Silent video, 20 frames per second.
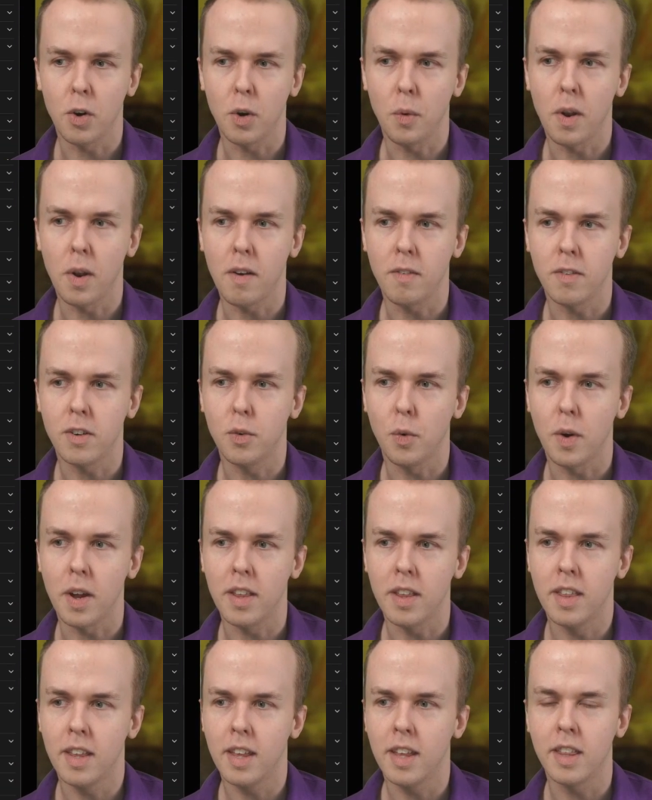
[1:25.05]
or whatever
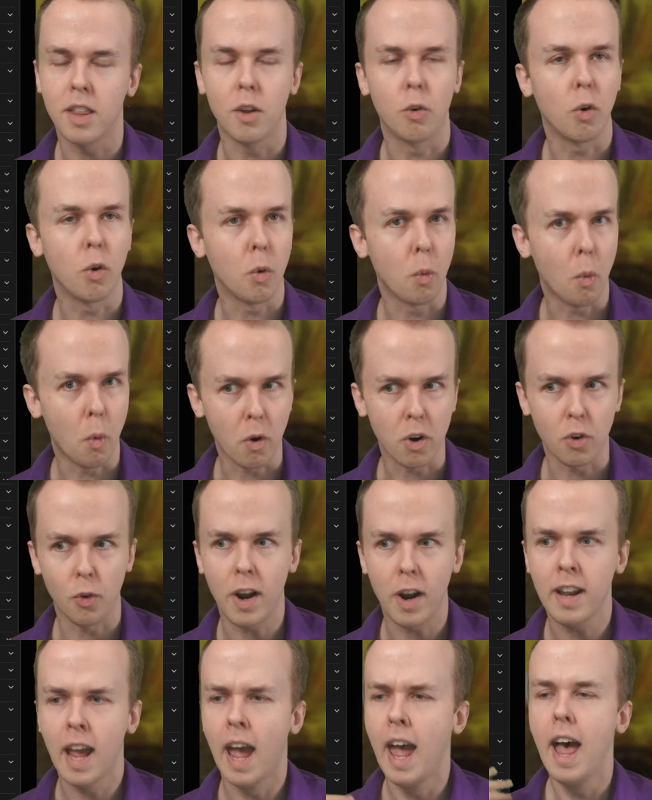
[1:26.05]
with the reward
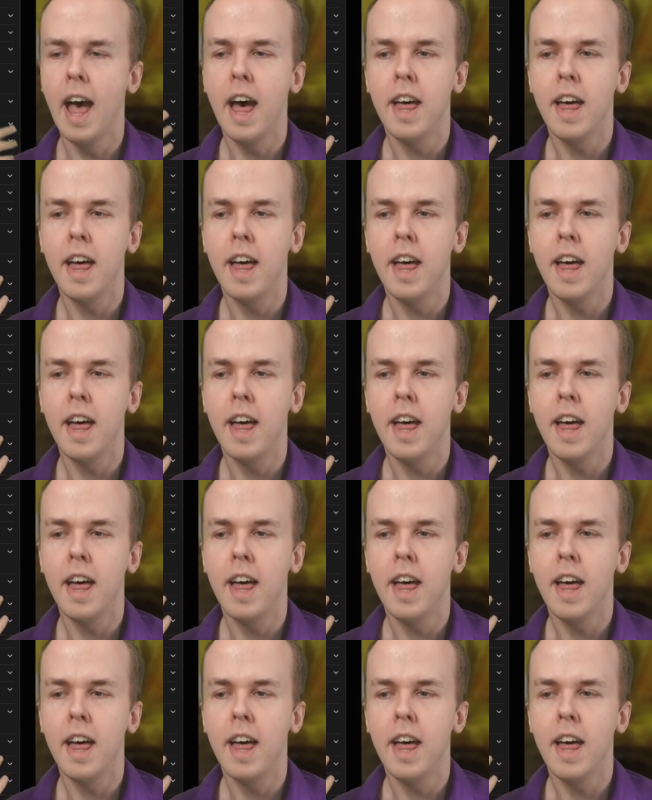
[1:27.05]
rate.